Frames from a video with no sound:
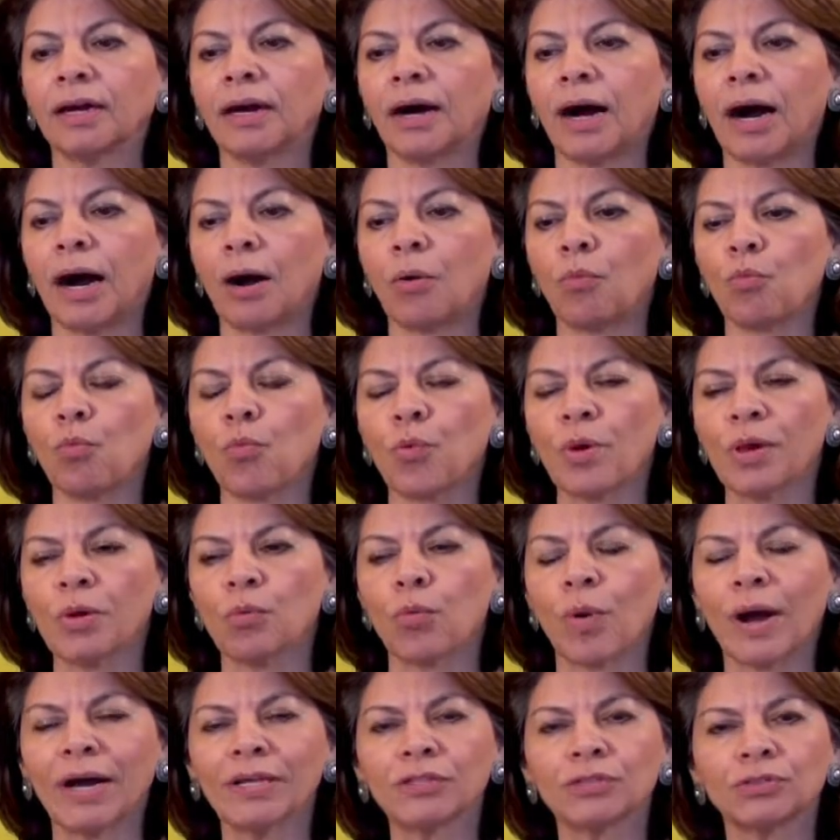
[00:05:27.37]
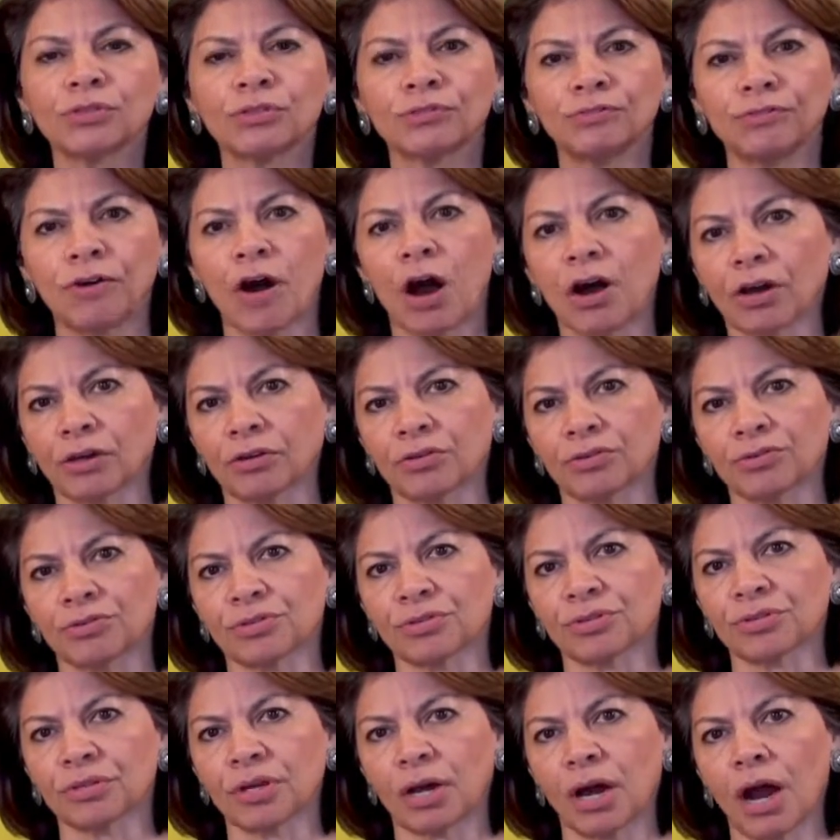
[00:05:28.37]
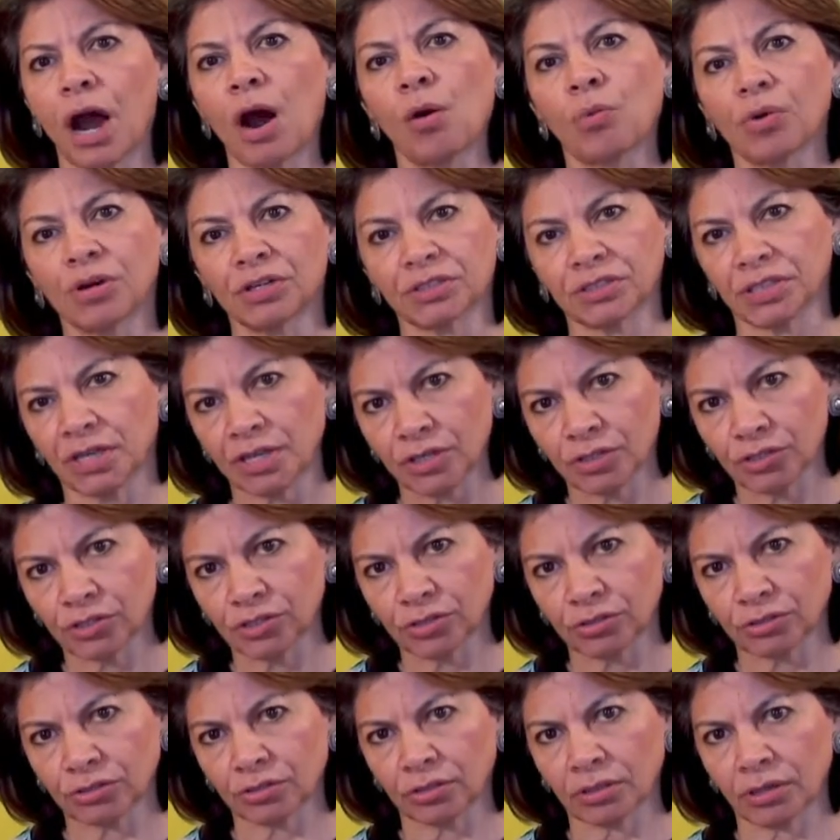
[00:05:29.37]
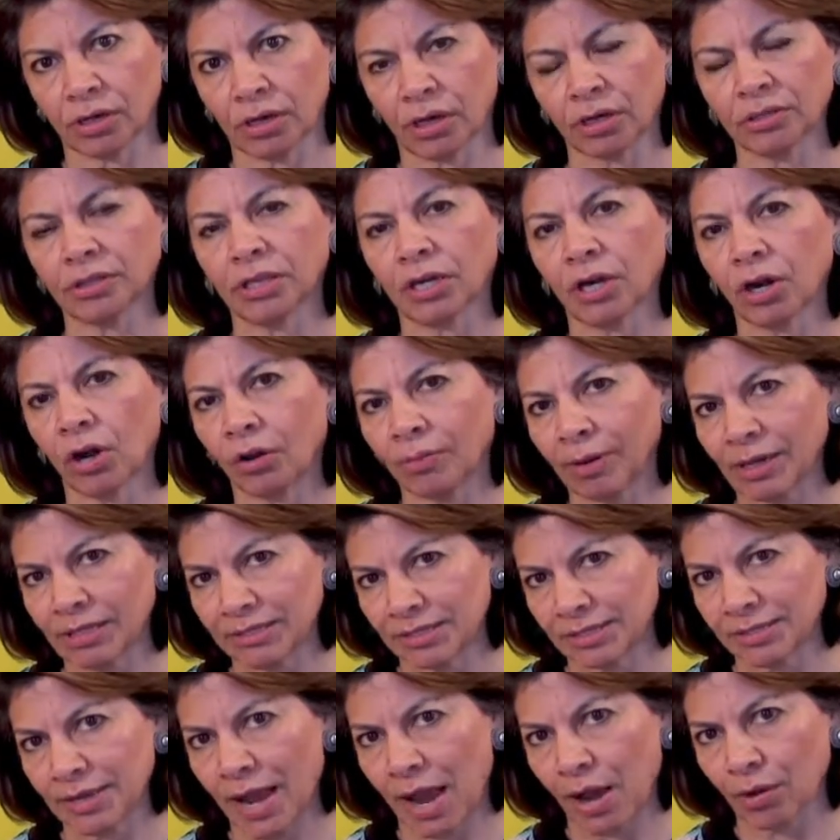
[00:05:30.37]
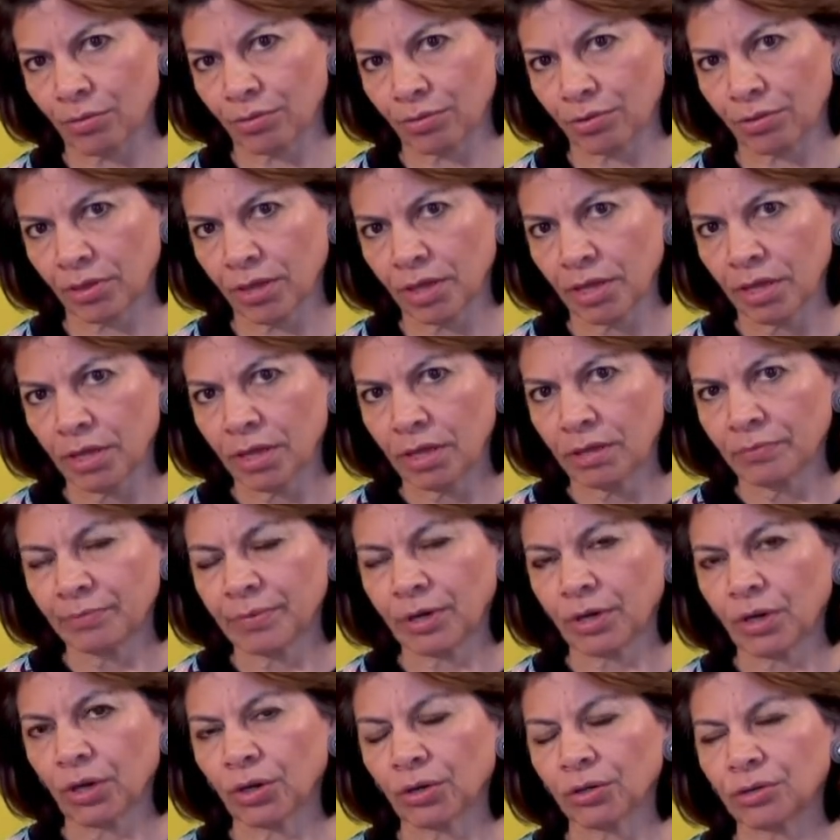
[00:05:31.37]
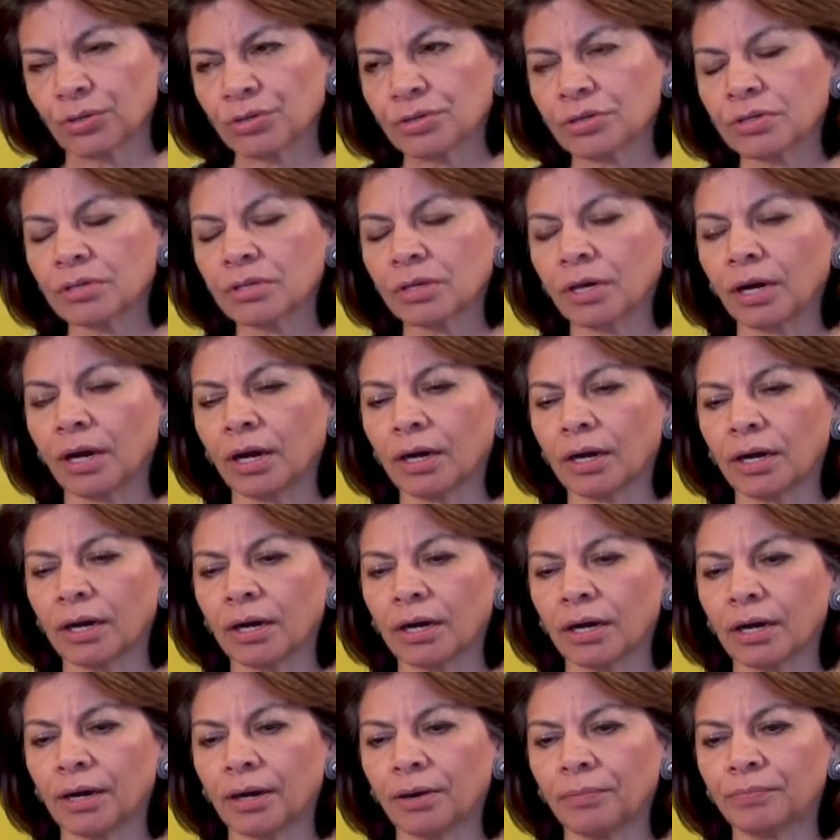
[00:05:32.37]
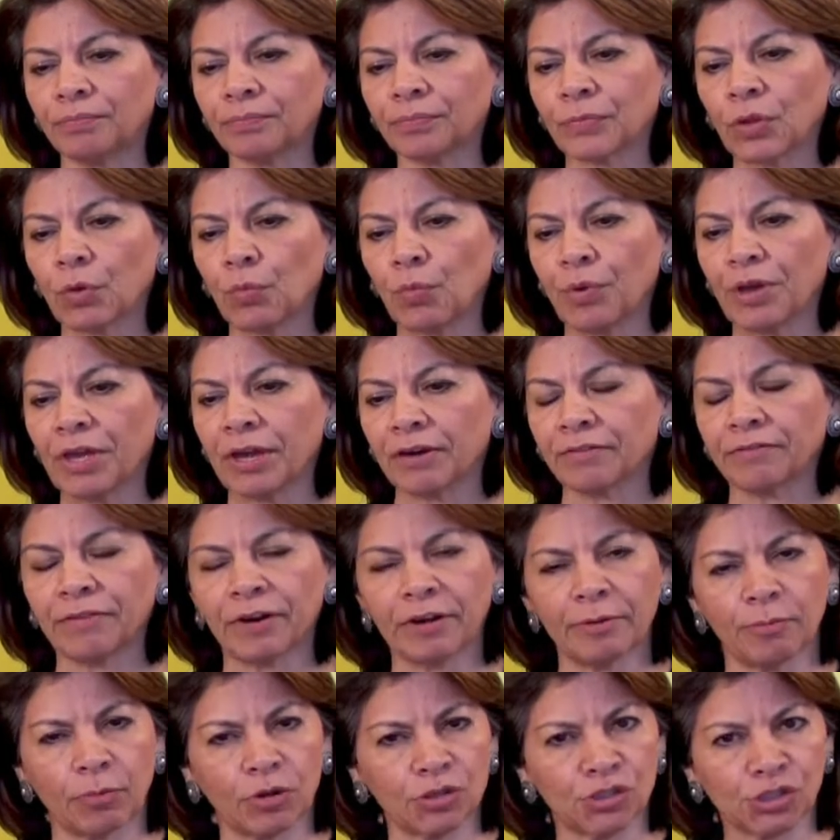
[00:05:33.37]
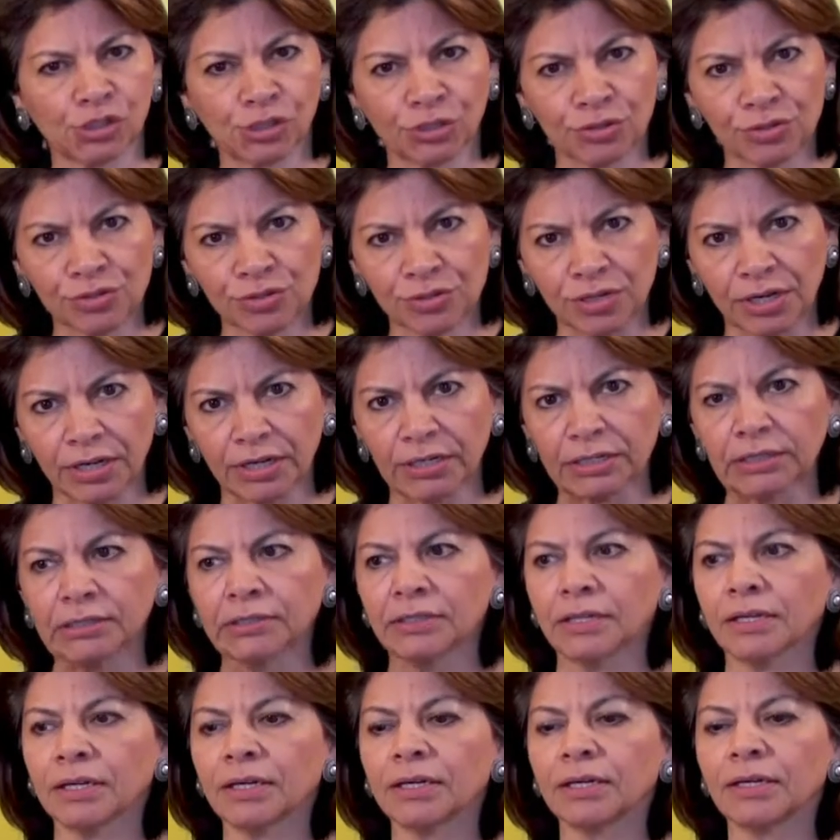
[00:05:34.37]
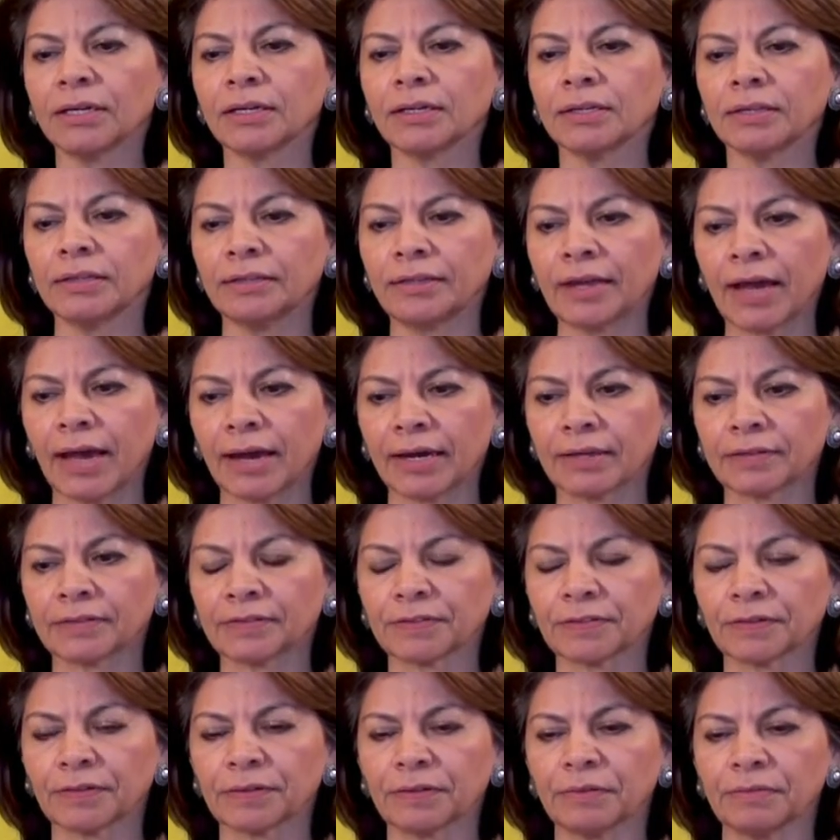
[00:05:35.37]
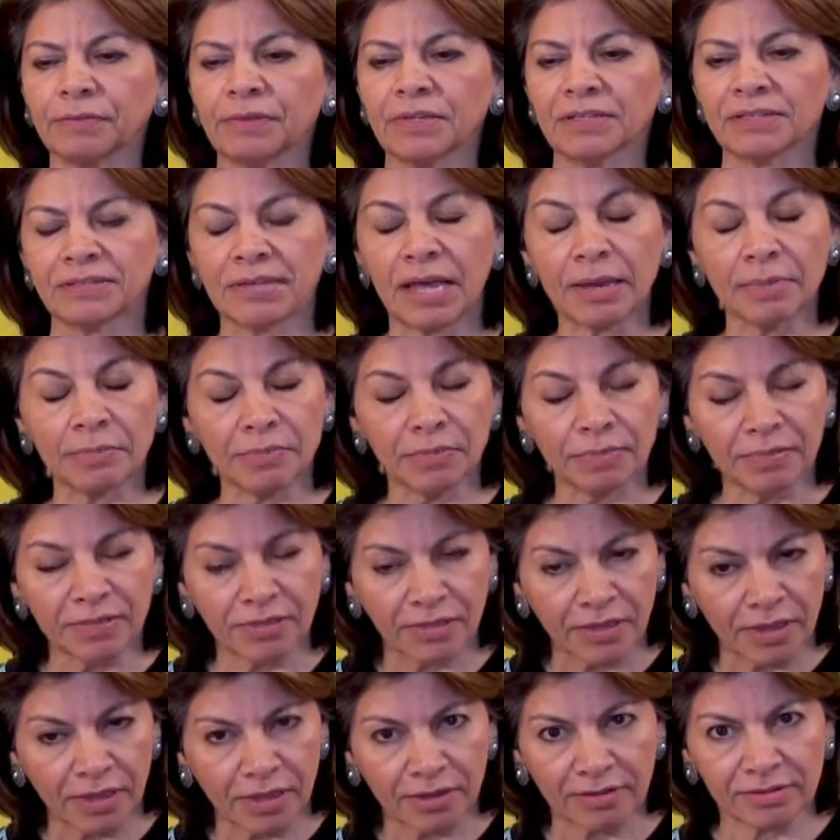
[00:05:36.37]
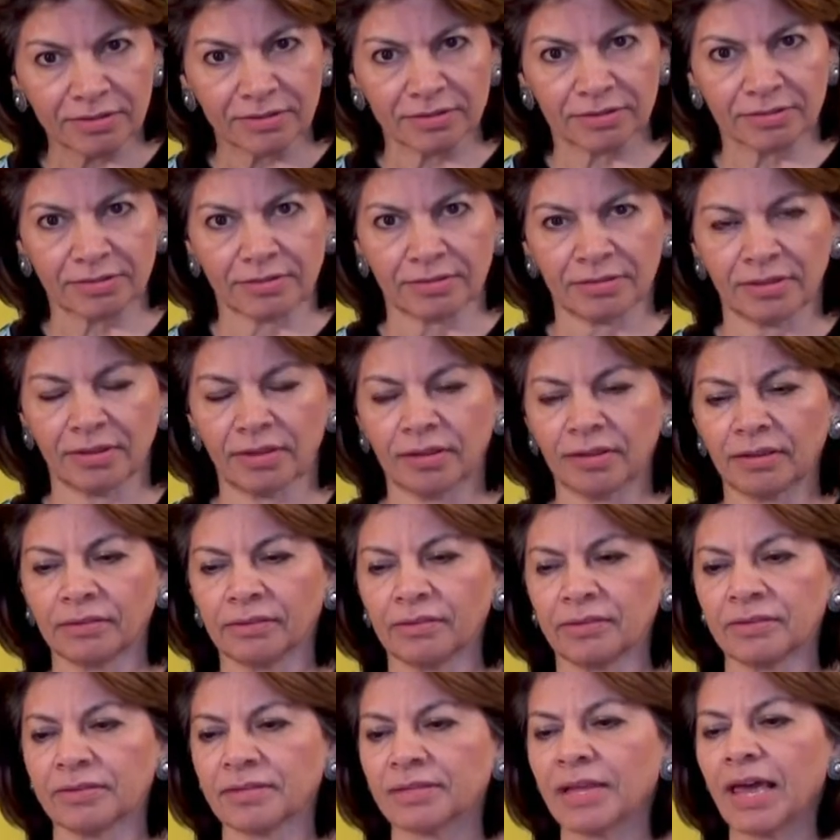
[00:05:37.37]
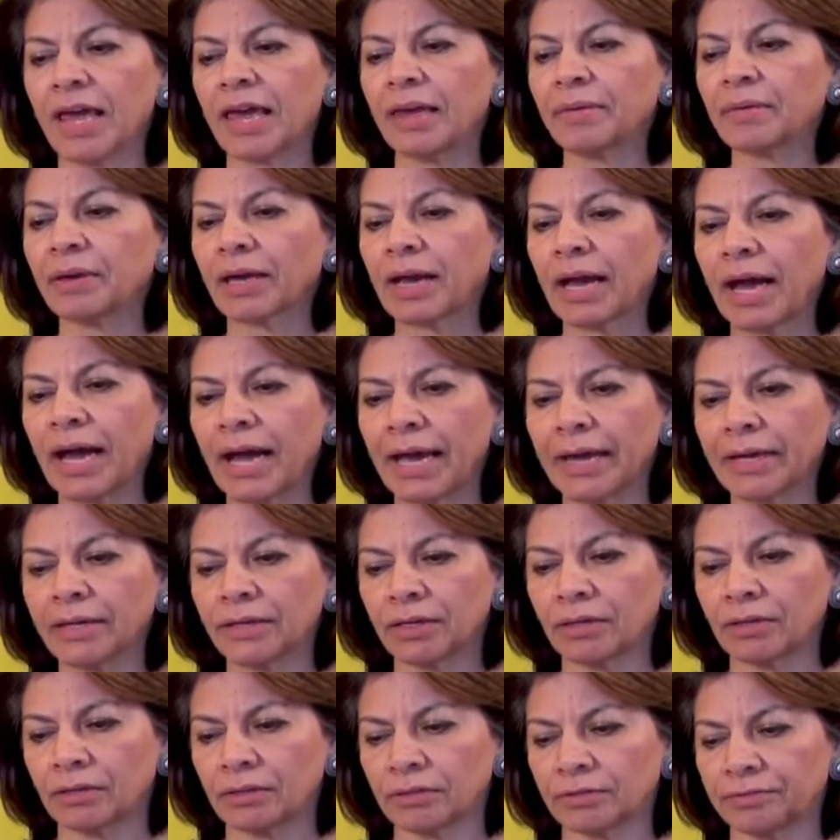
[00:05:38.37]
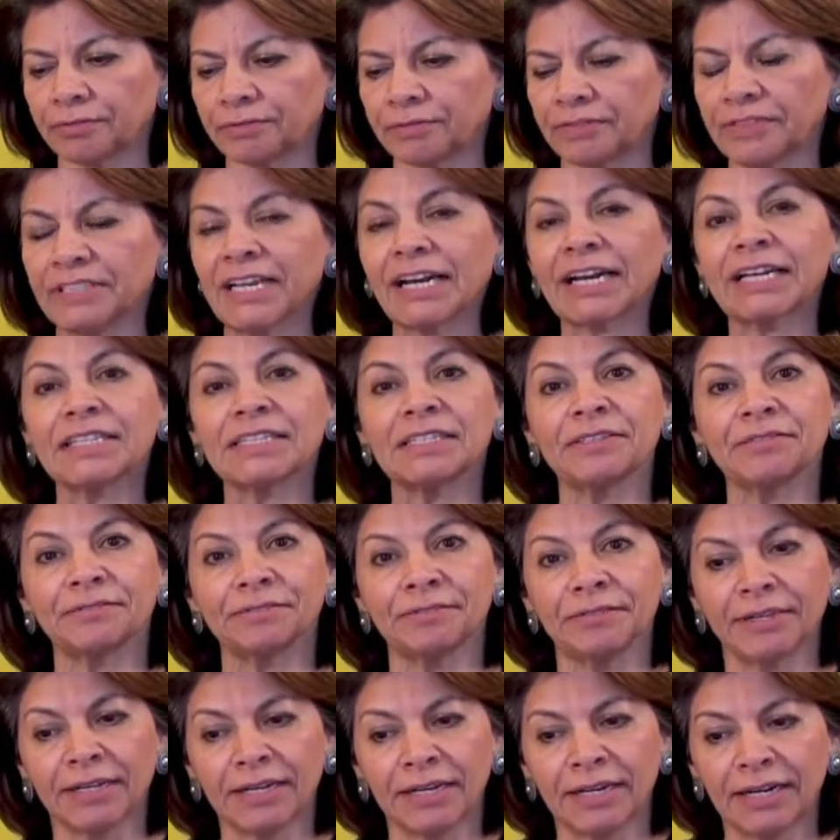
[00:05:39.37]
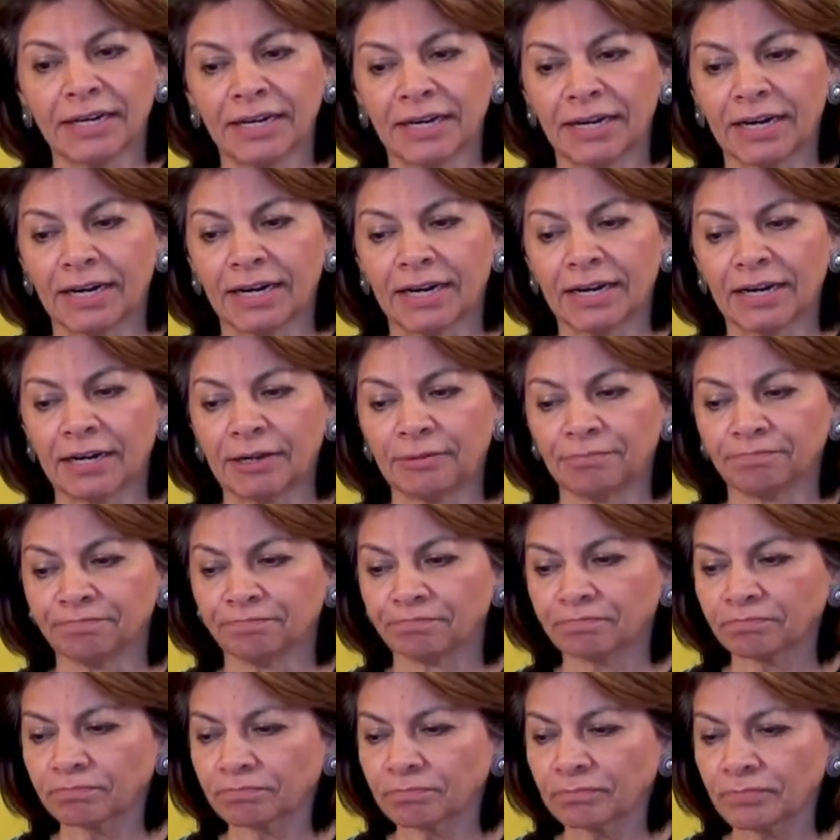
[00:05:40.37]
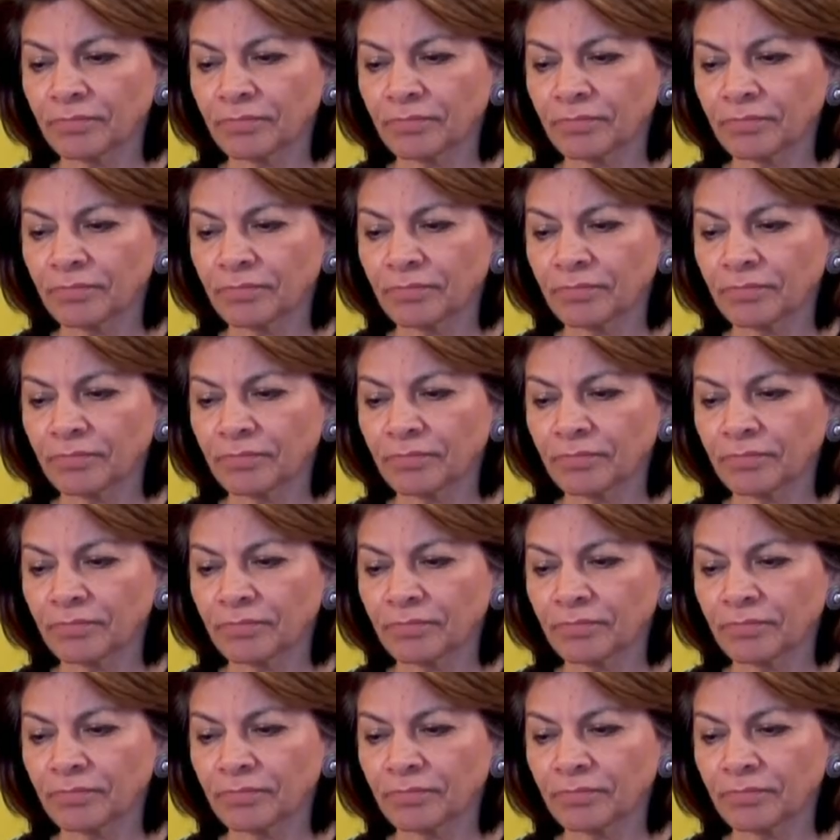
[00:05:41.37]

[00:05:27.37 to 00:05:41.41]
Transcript: Uh, we want to focus our attention on the global south because uh, we are very much concerned that the same things, the same kind of negative um,